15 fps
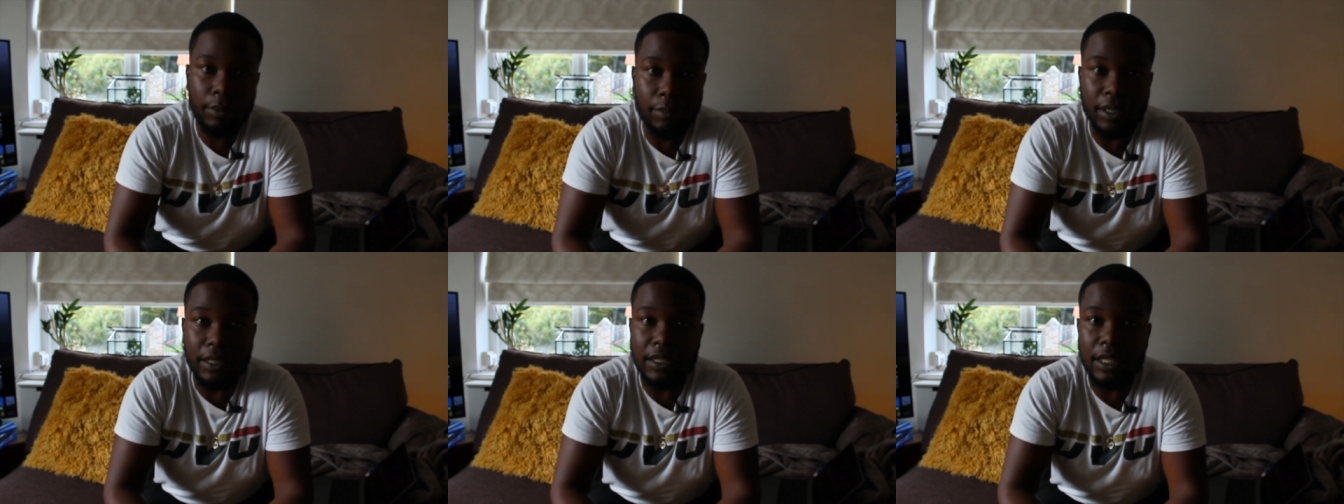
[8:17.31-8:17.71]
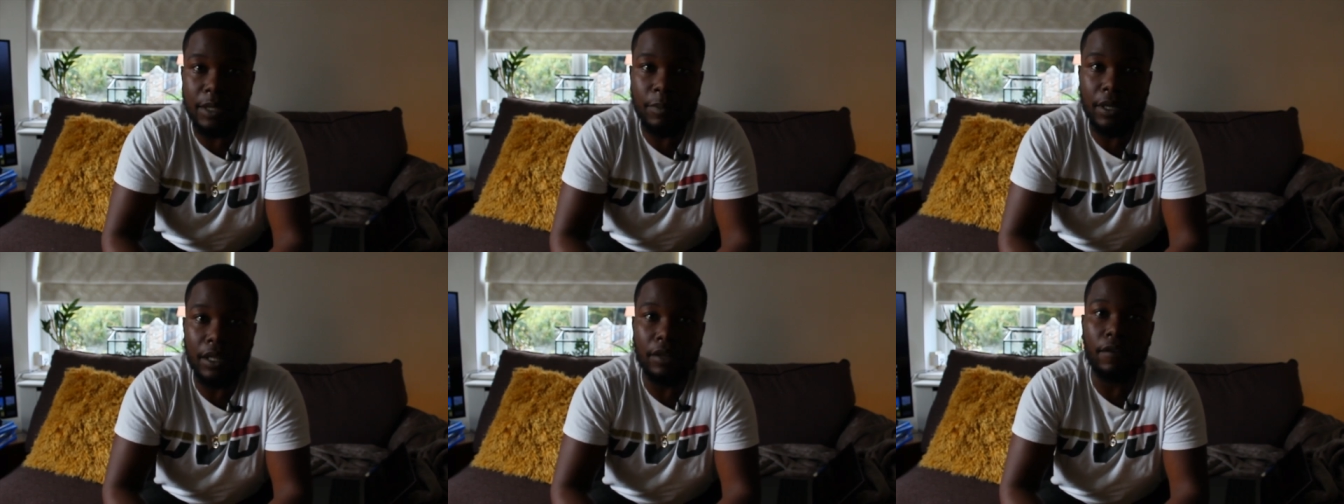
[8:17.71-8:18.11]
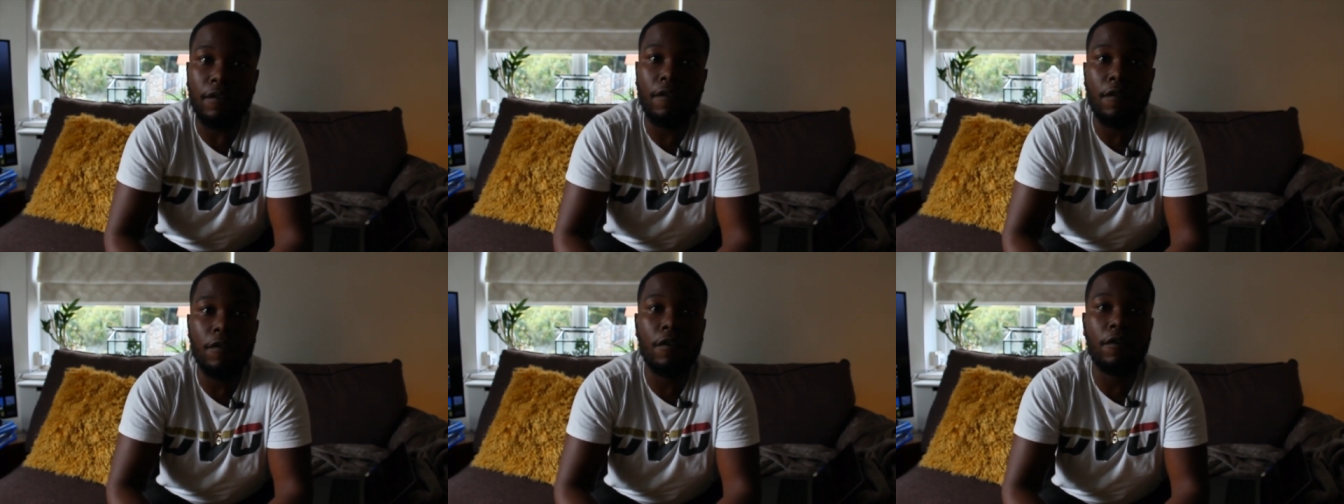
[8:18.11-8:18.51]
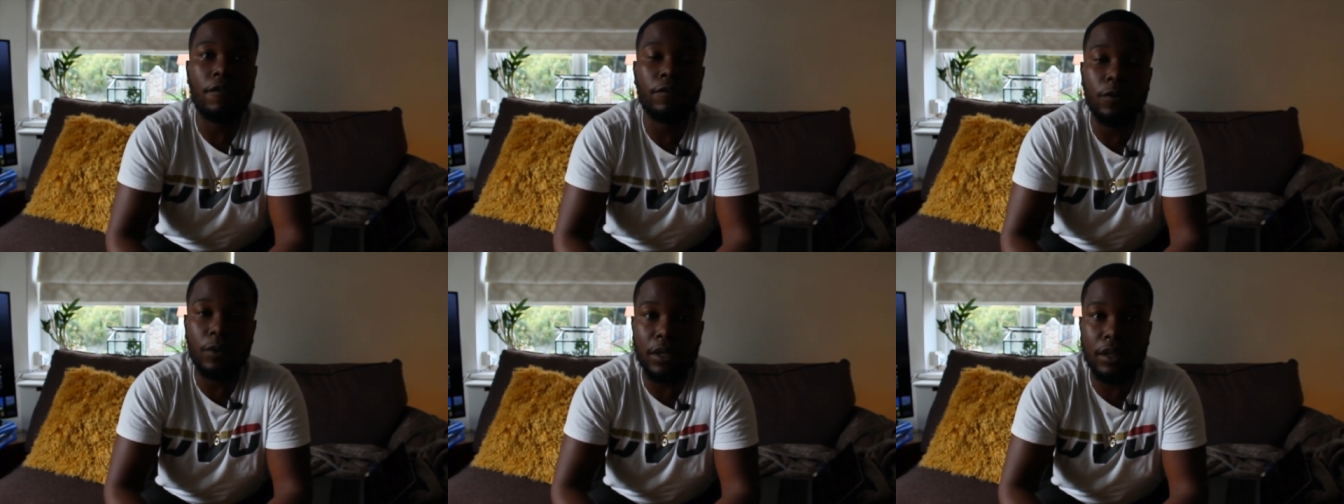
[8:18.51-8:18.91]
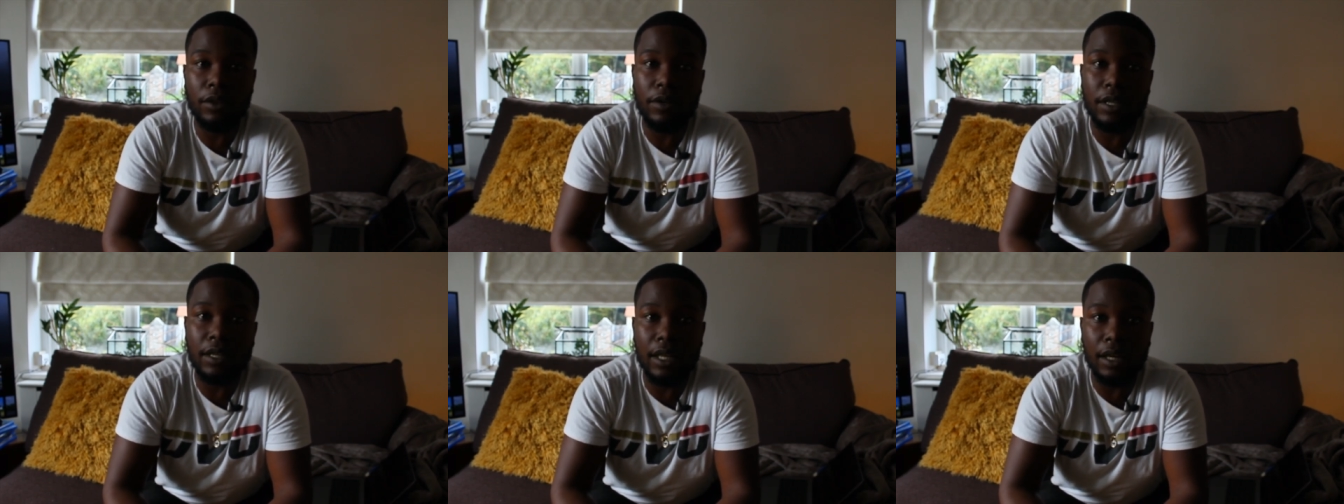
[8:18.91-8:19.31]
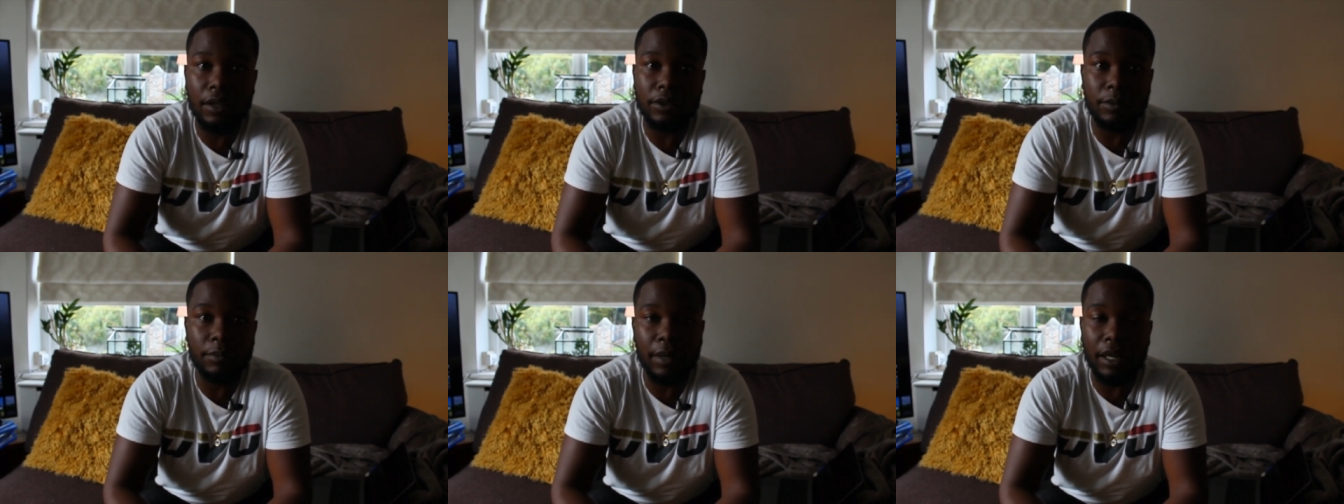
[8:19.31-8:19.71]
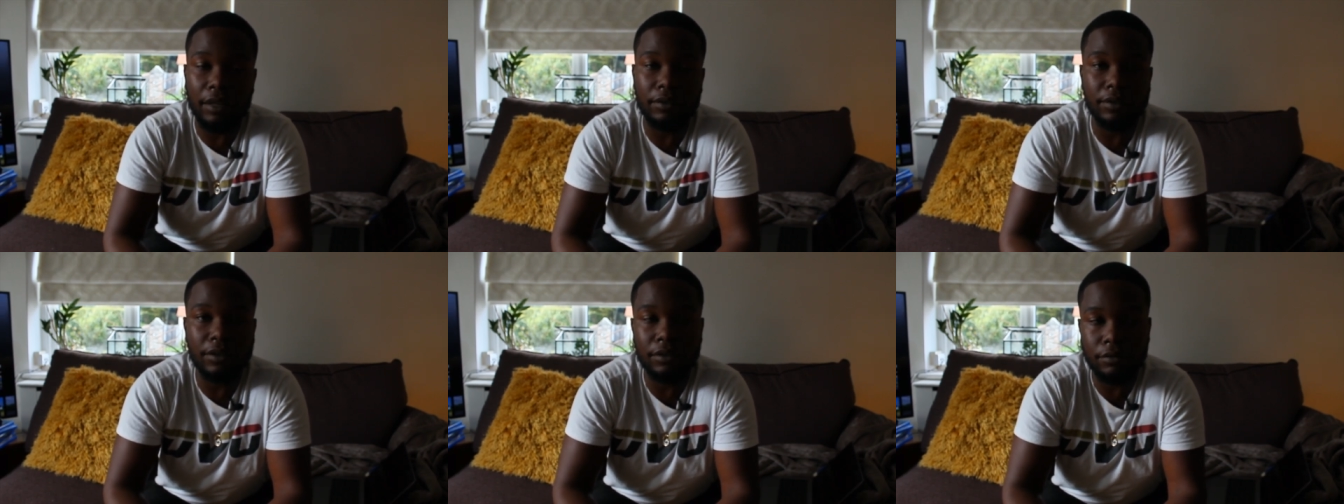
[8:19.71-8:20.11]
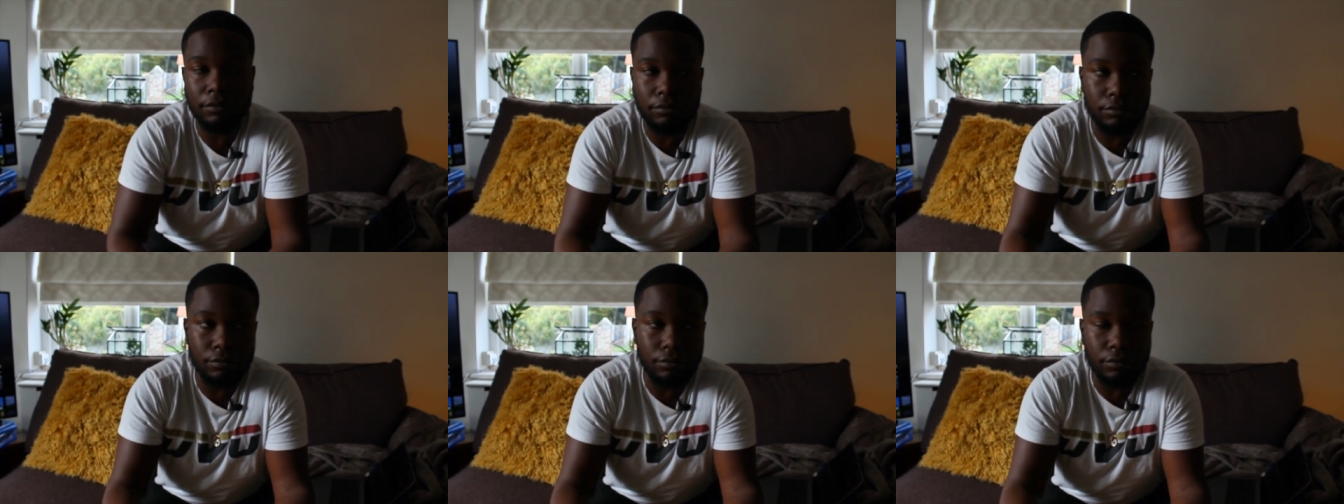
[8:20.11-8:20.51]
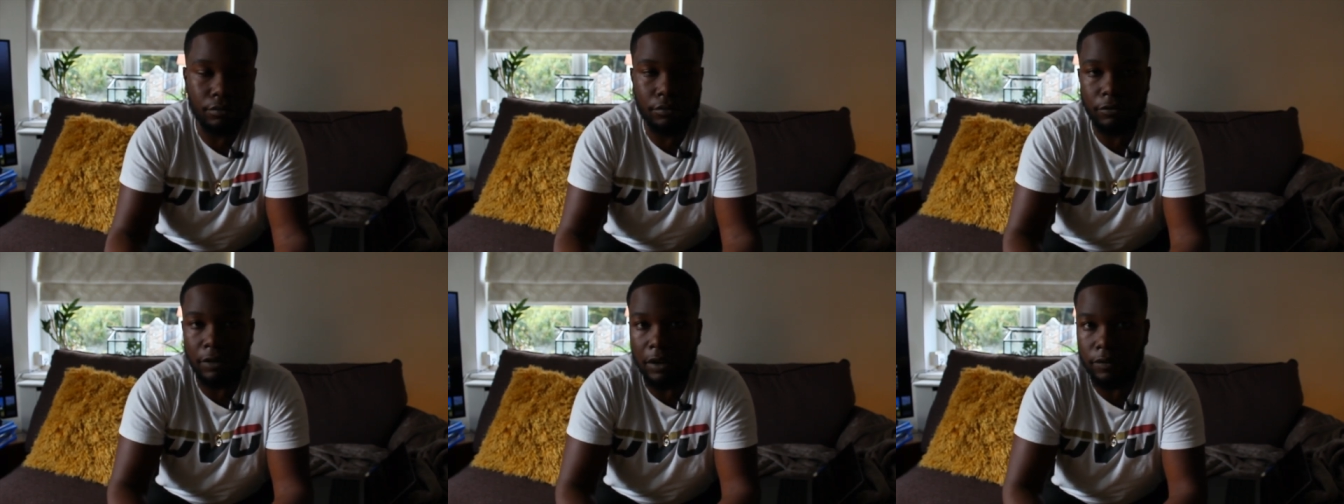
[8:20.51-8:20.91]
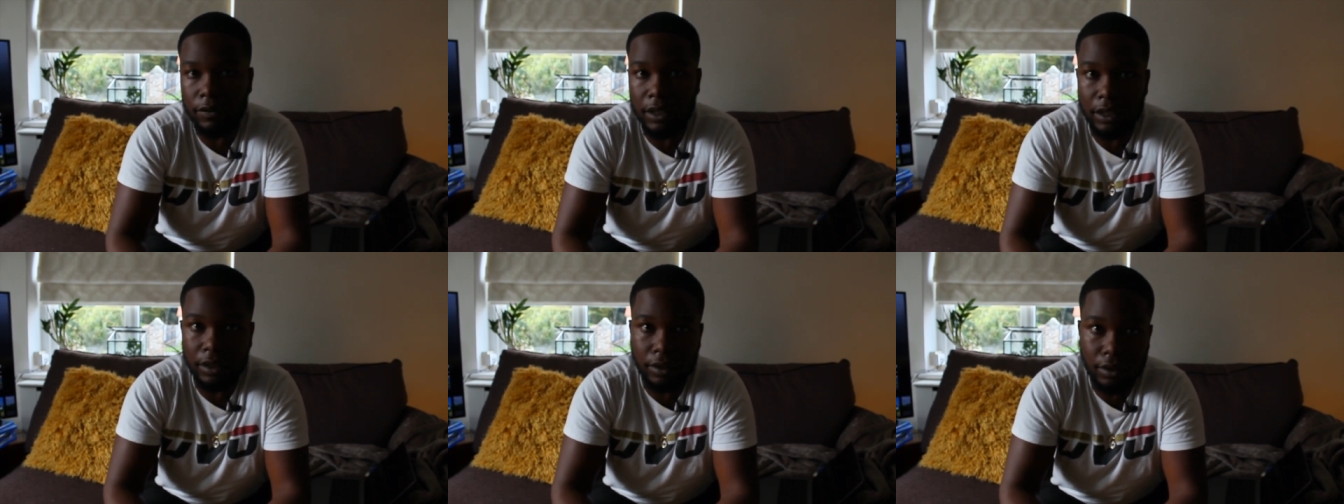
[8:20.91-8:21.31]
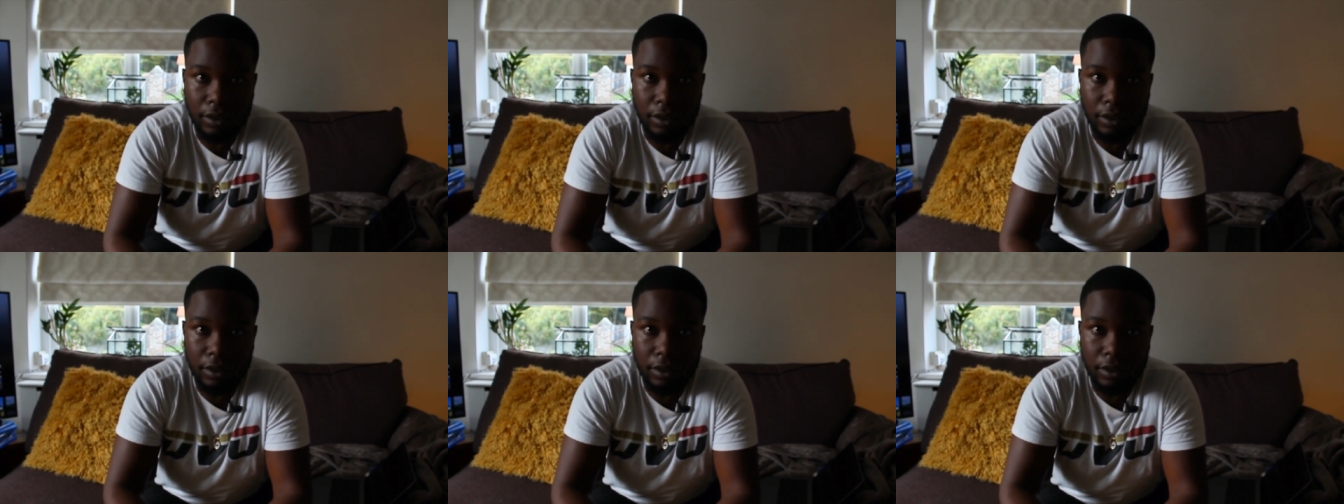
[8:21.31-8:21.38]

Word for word: PCP, £43,000 roughly.